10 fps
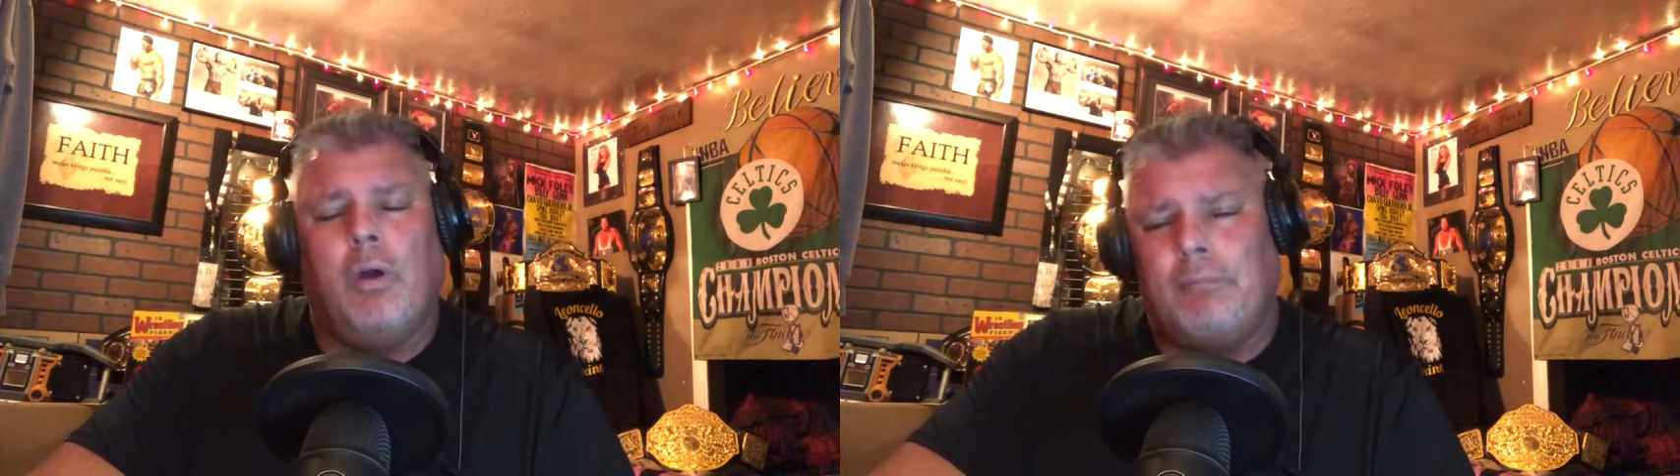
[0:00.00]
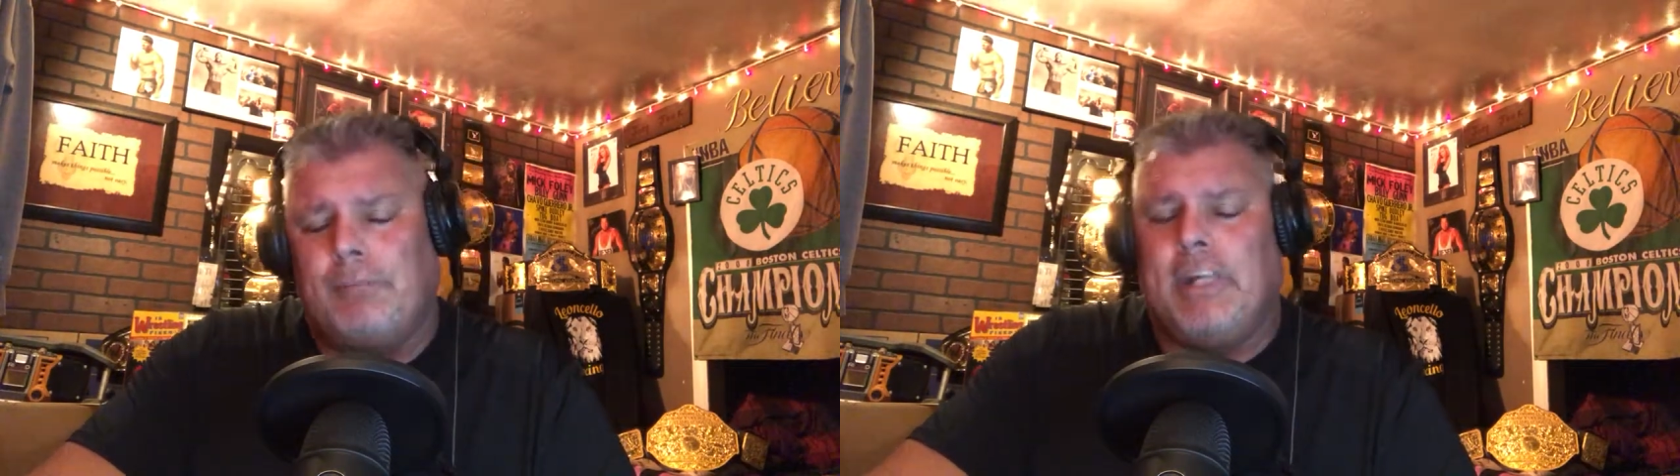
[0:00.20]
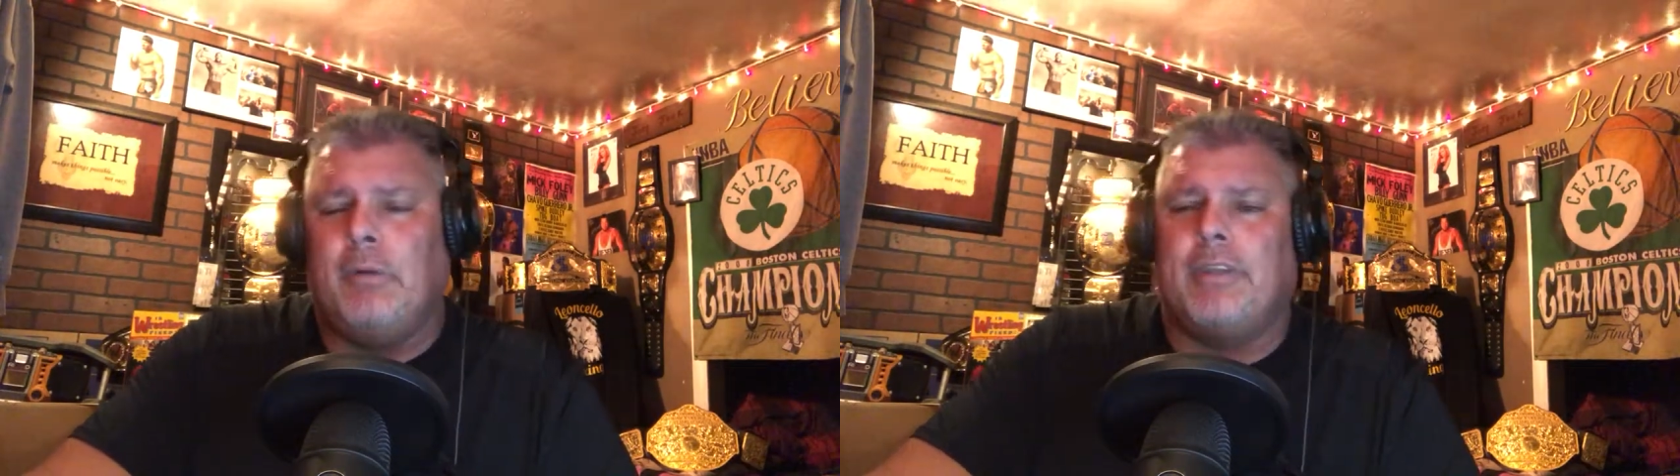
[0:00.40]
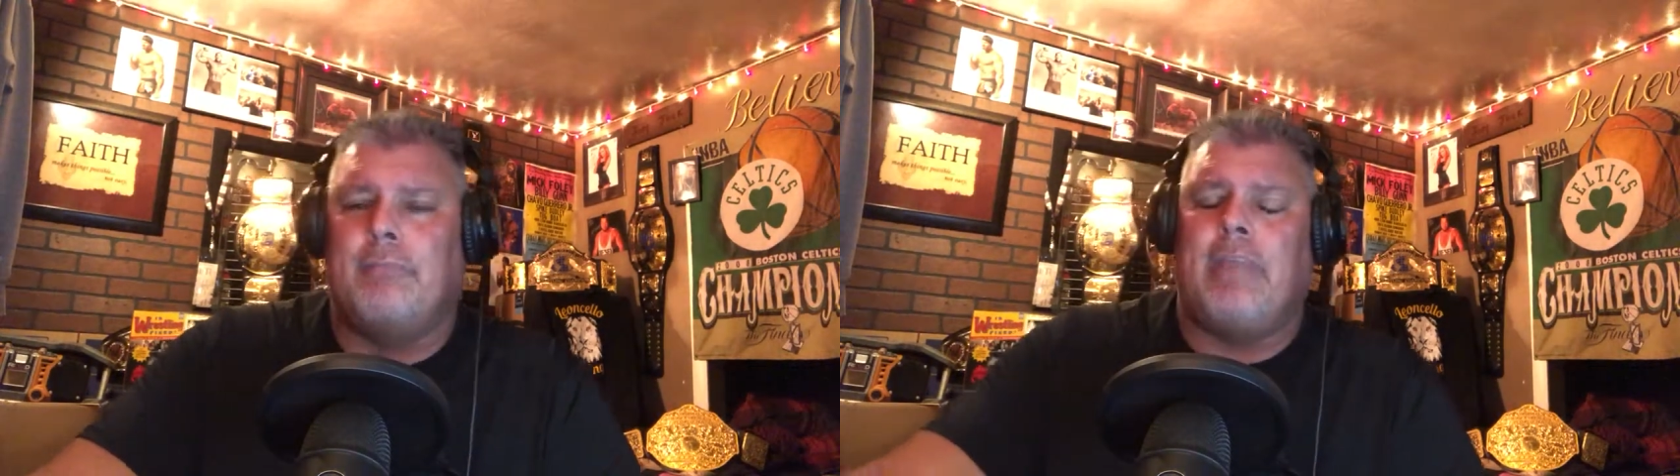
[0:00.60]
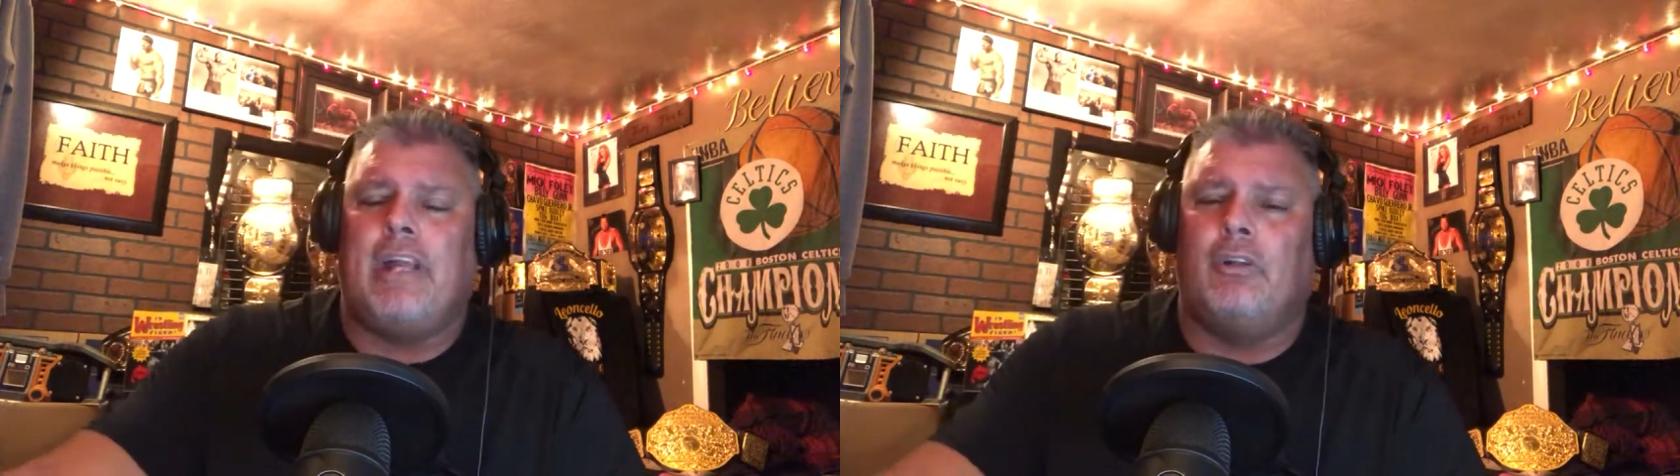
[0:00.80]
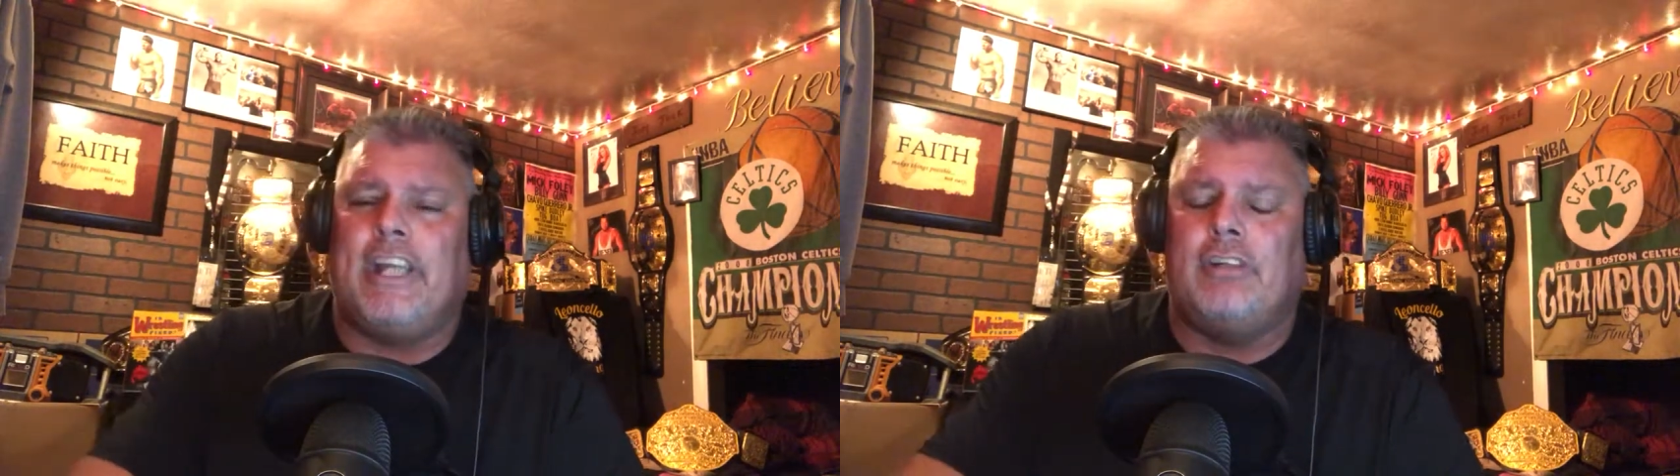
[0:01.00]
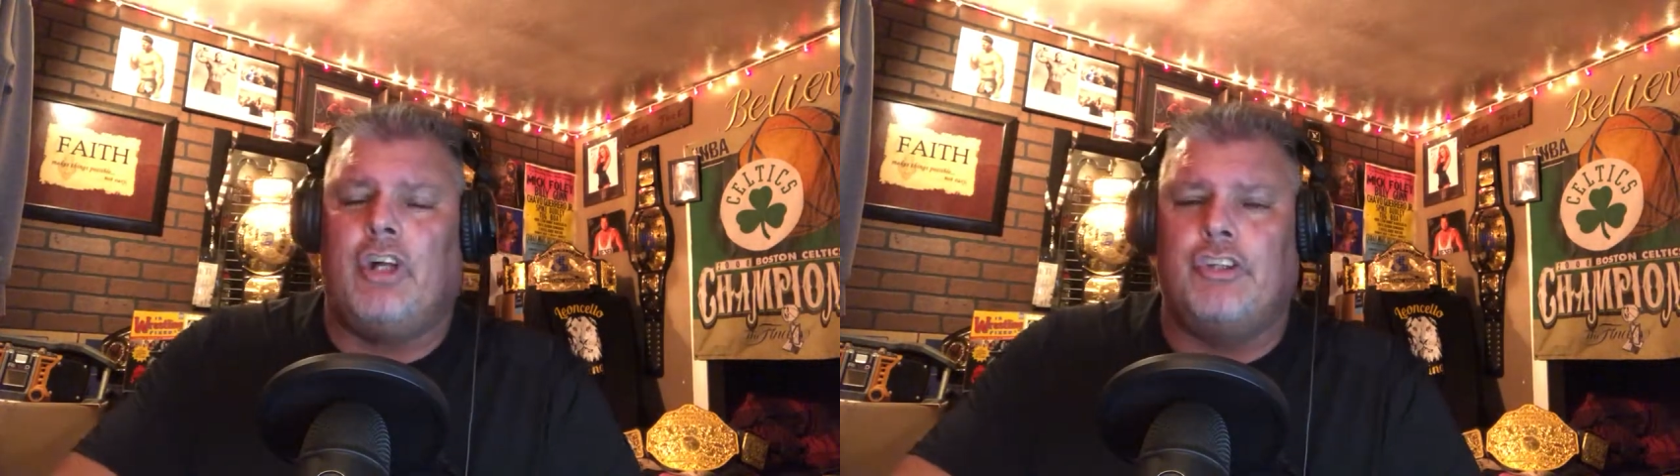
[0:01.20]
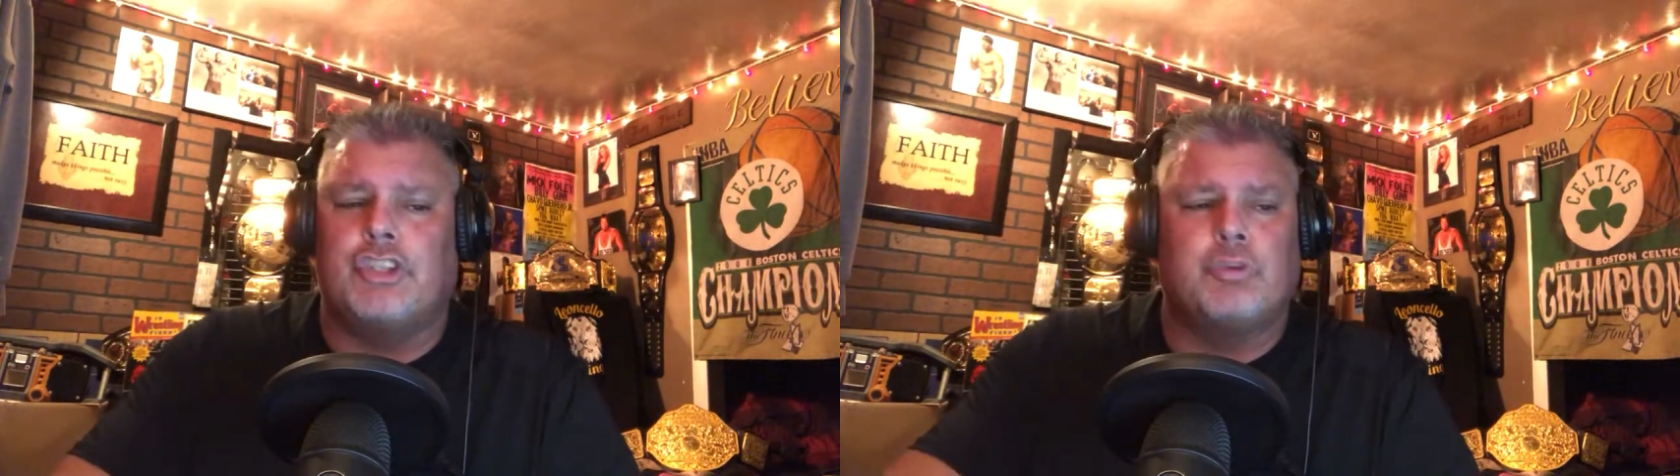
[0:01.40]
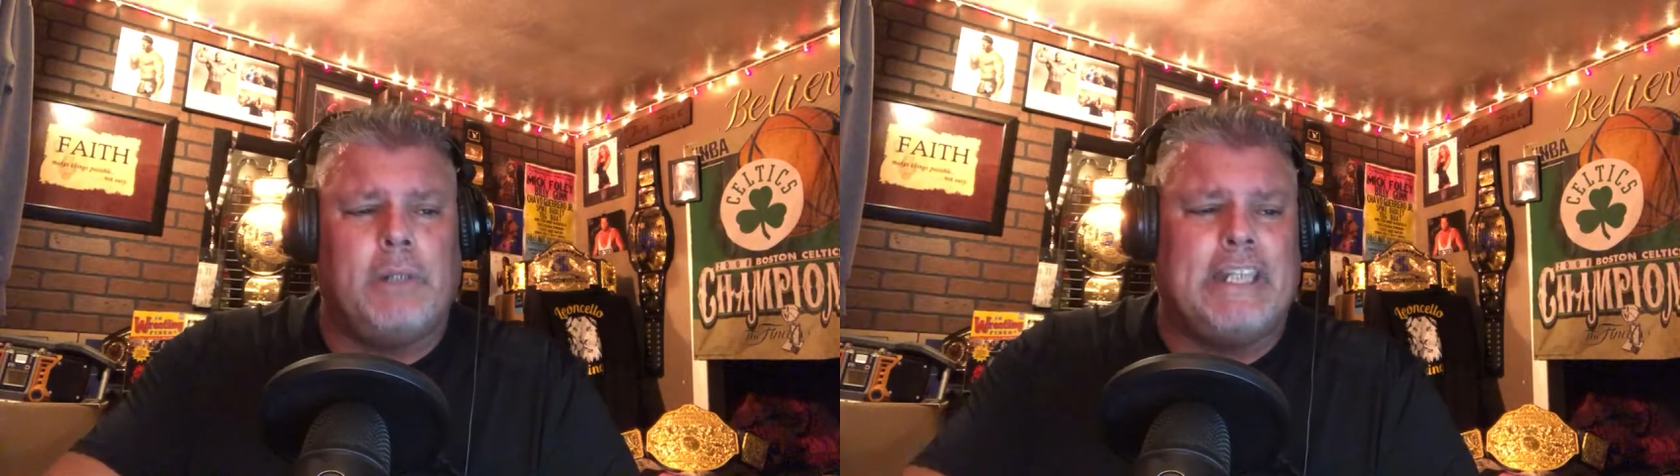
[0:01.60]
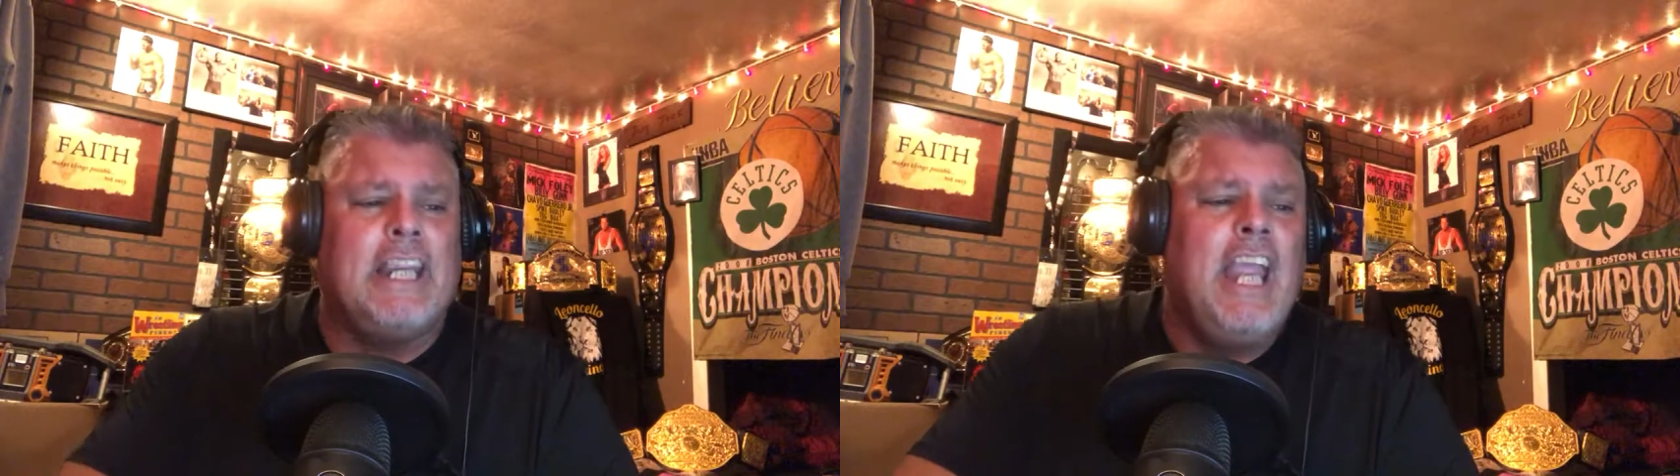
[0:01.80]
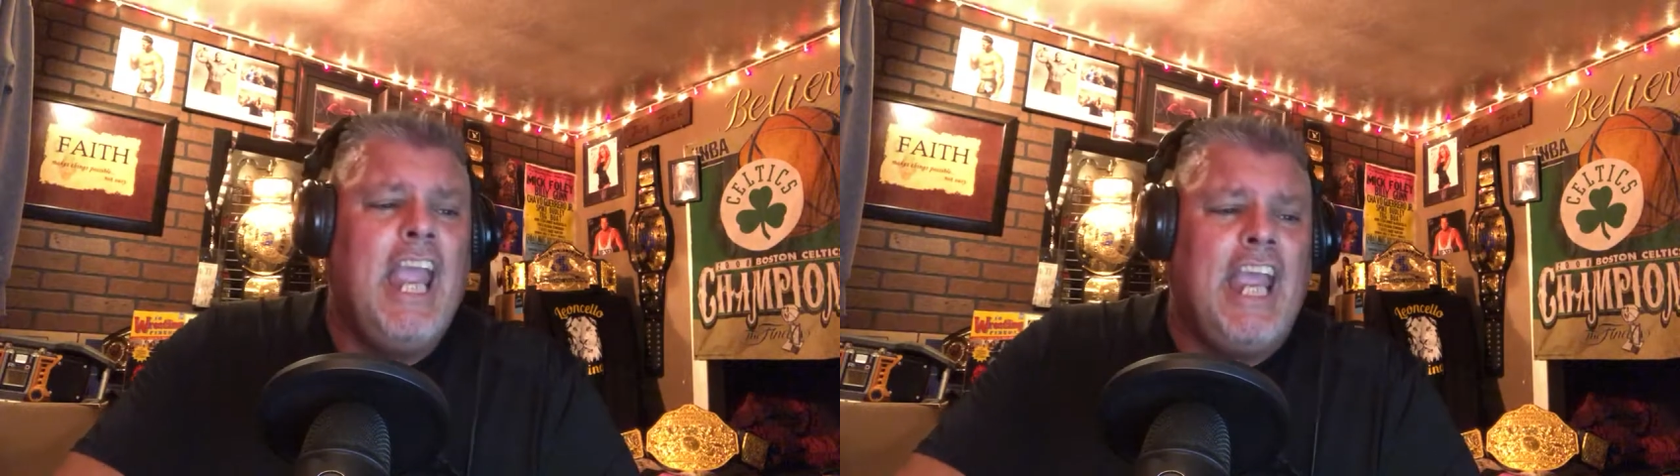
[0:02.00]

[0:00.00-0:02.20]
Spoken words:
will be meeting with the mayor later on this week